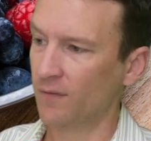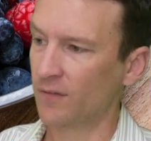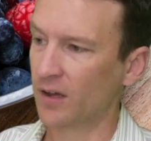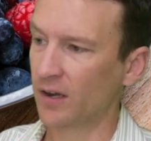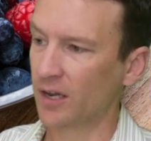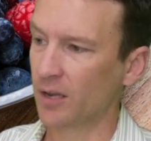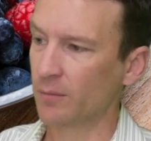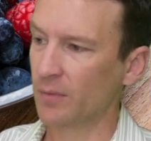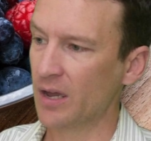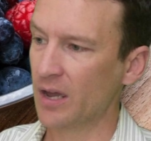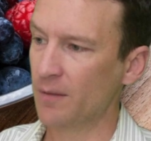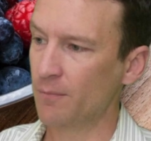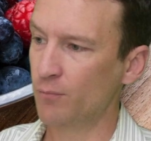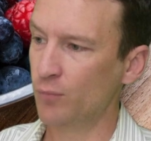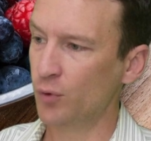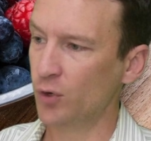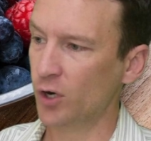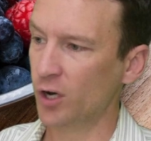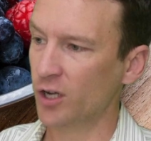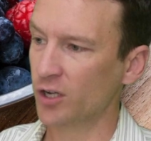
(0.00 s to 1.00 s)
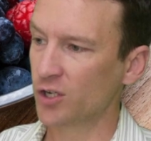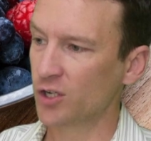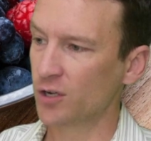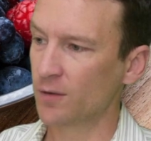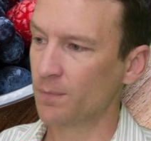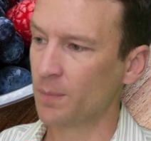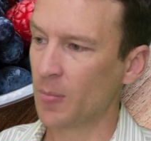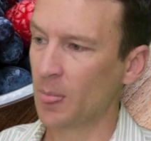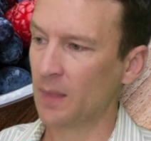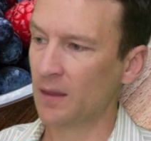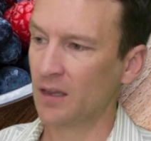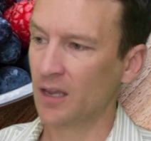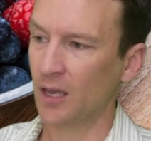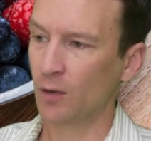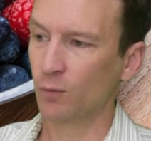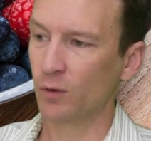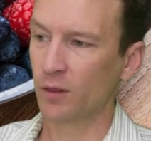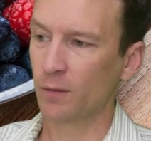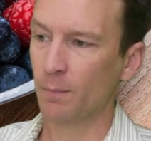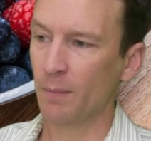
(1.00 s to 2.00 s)
I've gotta get my brush.
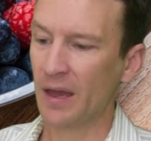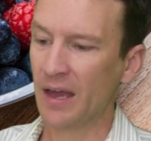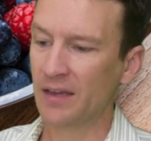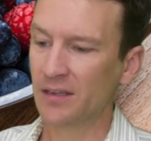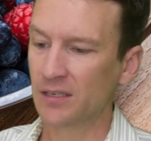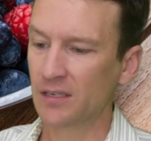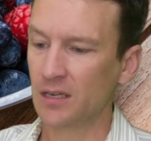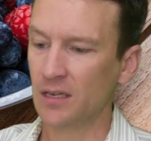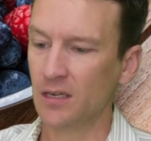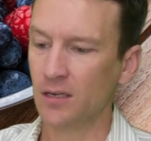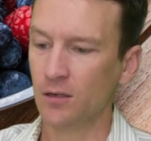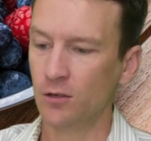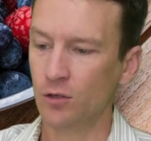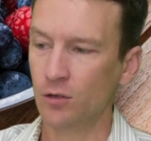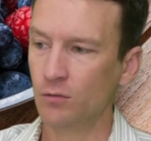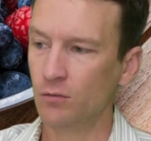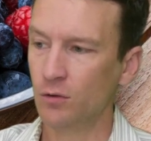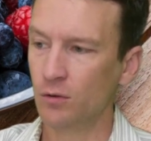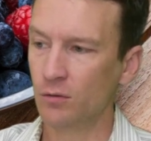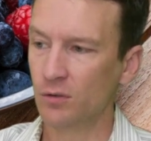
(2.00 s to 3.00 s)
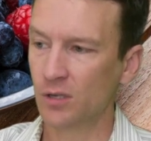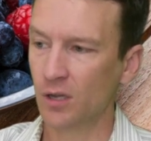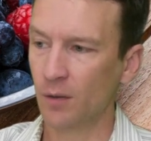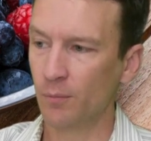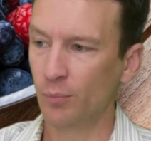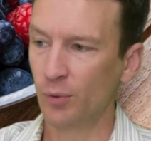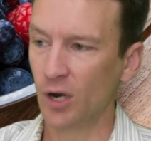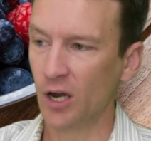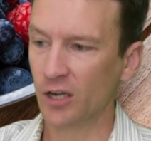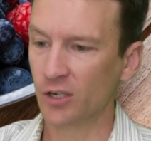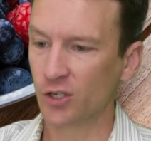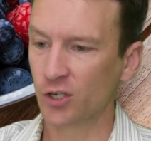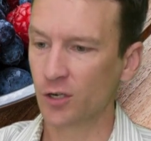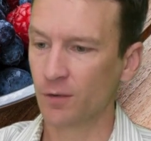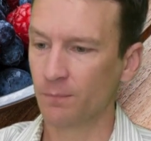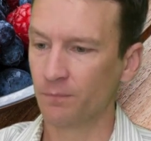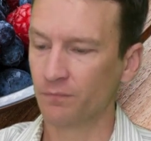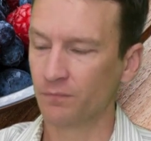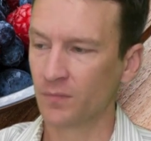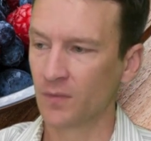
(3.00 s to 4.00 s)
And with masking, you use a
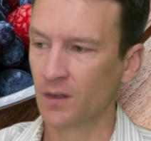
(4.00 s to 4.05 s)
brush.